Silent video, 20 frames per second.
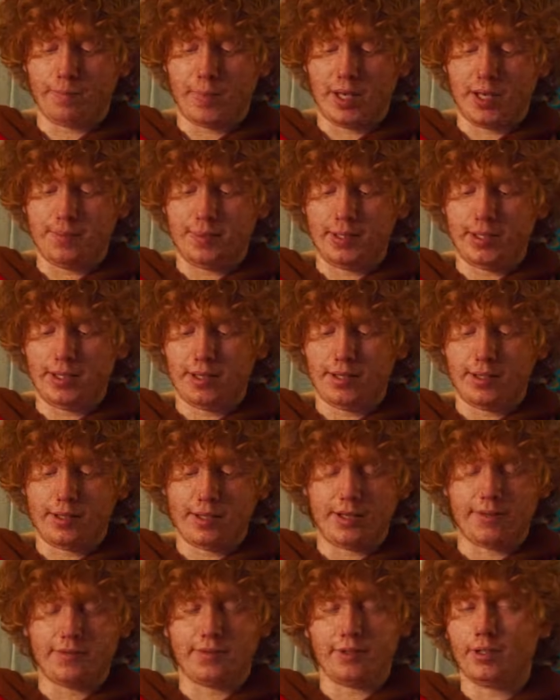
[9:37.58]
maybe
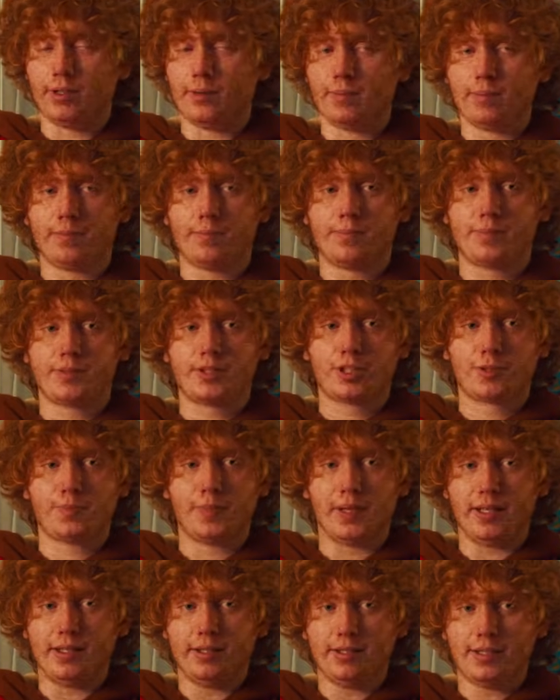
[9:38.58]
even
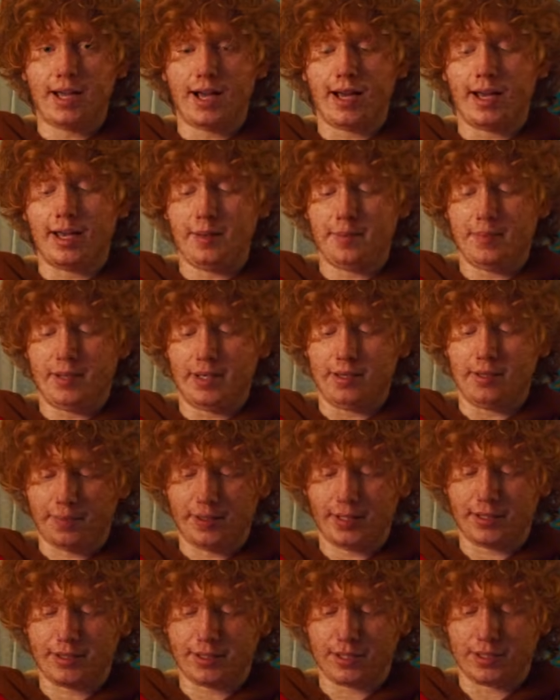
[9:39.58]
spend time in
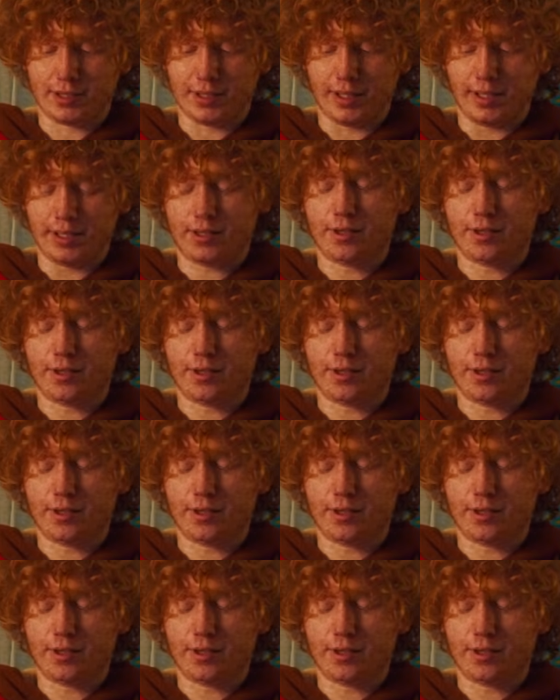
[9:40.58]
places like